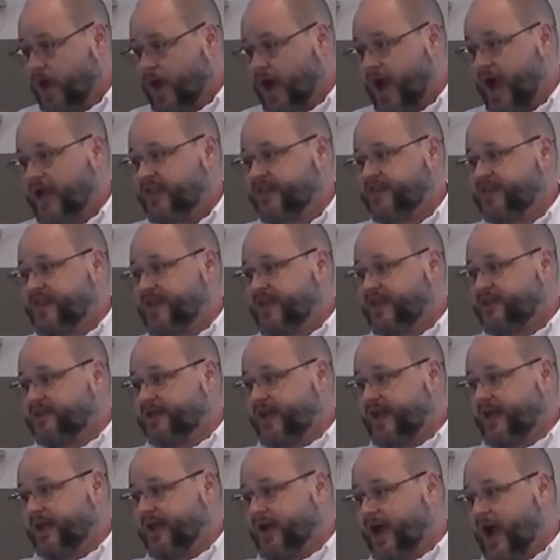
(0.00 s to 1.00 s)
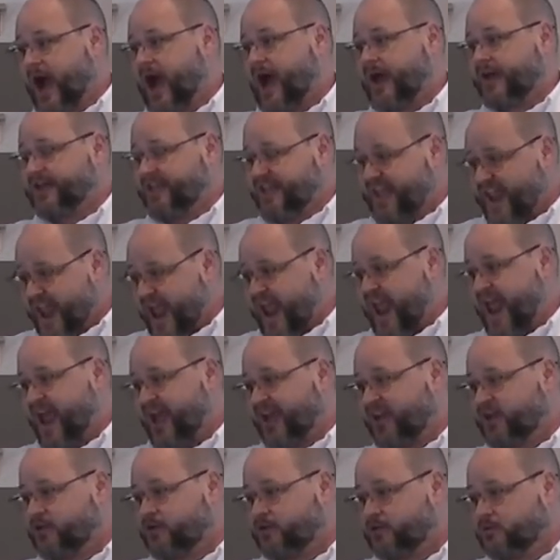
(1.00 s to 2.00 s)
I think that God
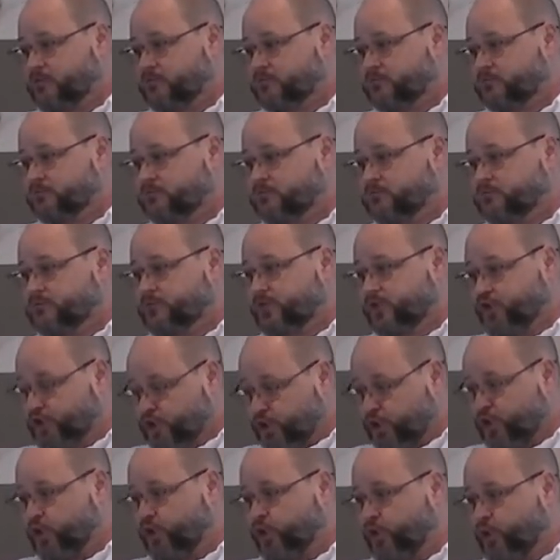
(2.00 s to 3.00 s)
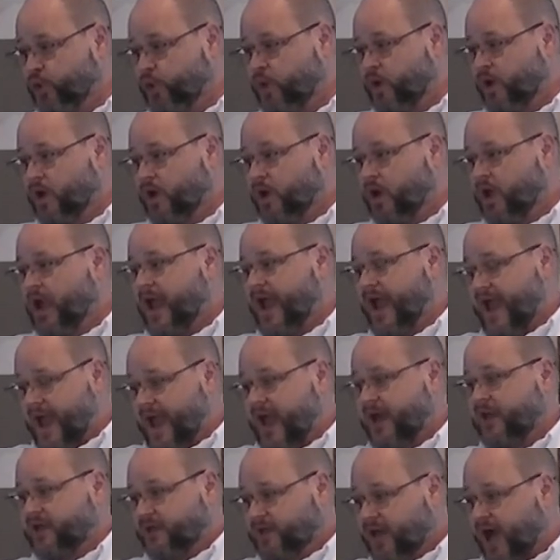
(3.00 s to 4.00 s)
can do
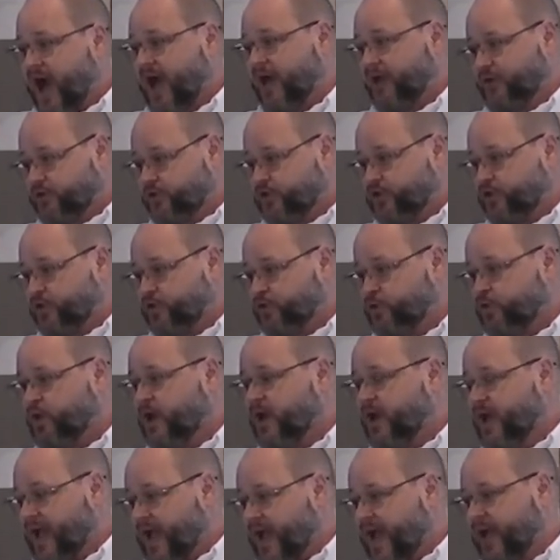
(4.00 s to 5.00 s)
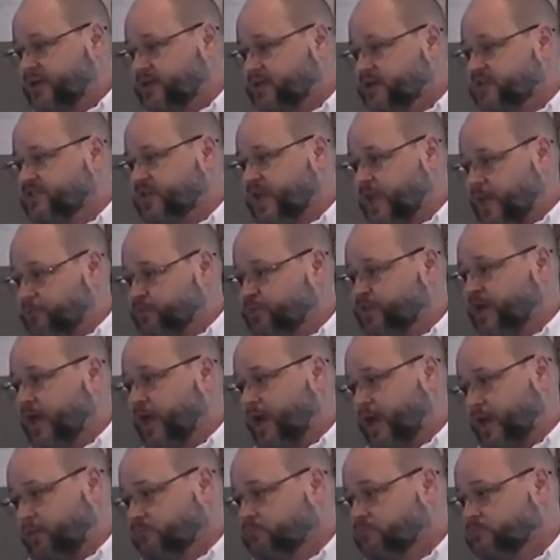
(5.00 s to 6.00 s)
and not do at the same
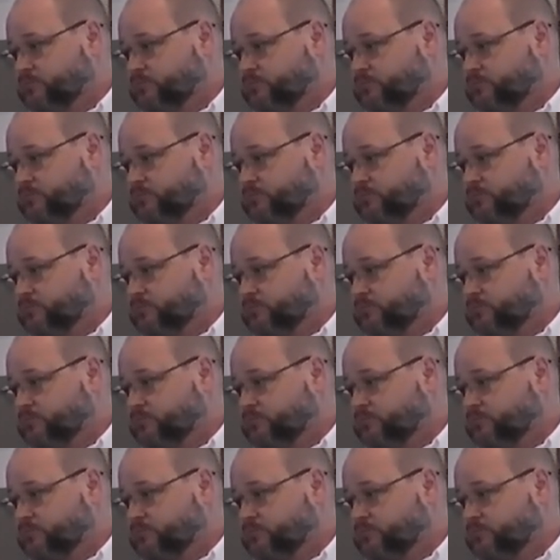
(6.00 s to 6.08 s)
time.